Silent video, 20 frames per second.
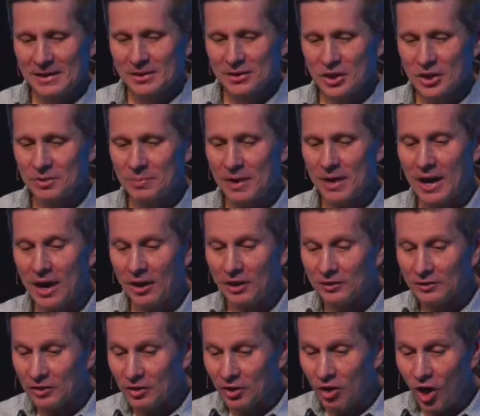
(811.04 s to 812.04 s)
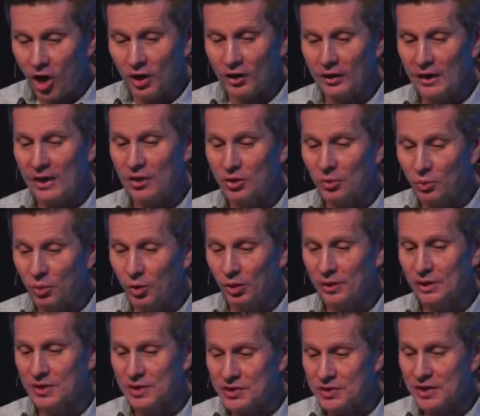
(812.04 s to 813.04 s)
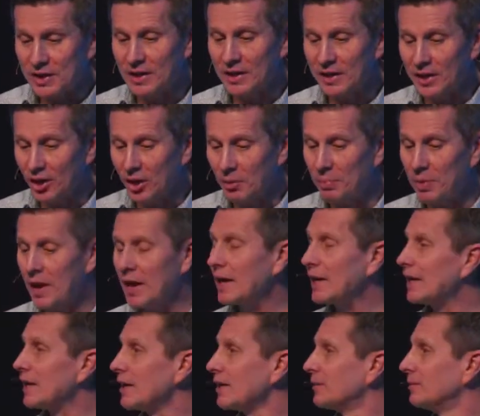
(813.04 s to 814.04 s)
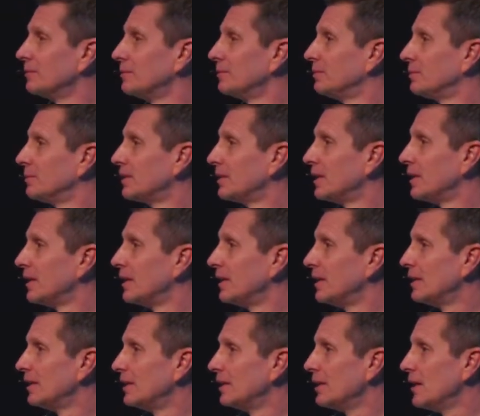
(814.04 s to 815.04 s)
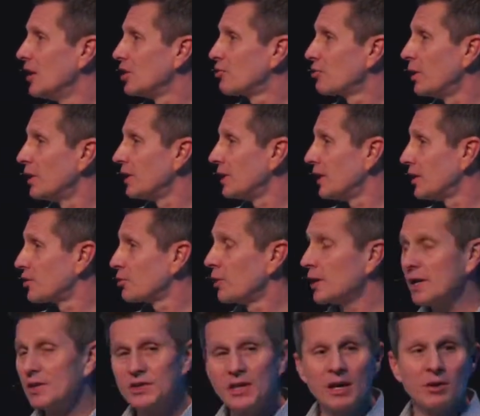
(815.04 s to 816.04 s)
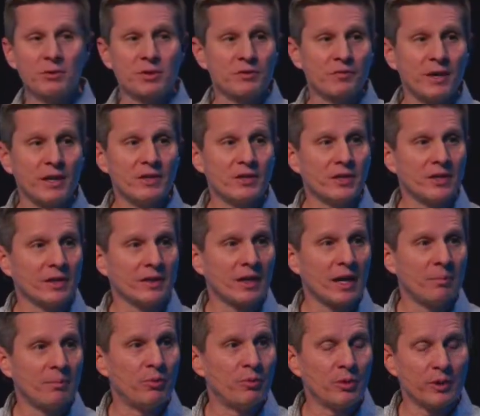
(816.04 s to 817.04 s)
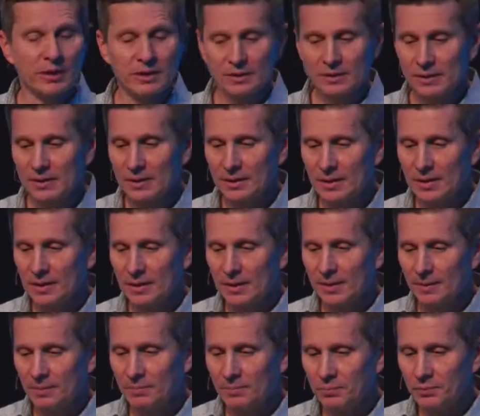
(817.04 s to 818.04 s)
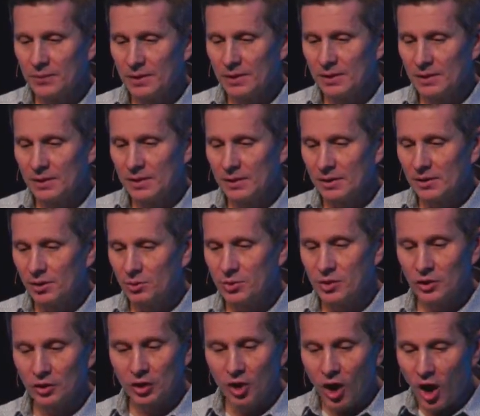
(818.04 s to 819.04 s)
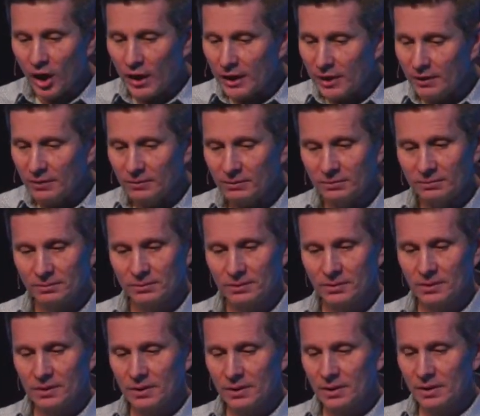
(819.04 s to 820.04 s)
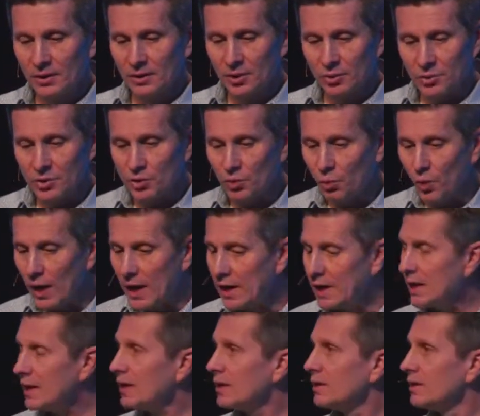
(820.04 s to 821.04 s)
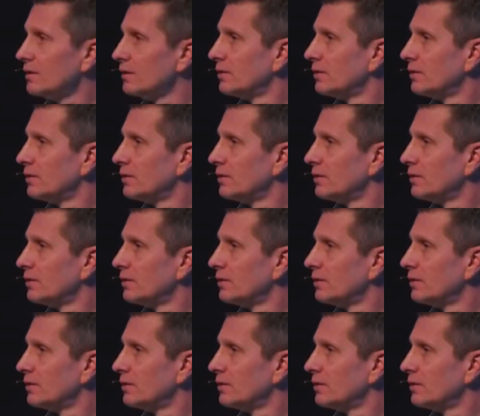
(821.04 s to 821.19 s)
talks about how long lay the world in sin and error pining. It's what, it's what Isaiah was facing at that point. There was a longing, there was a waiting.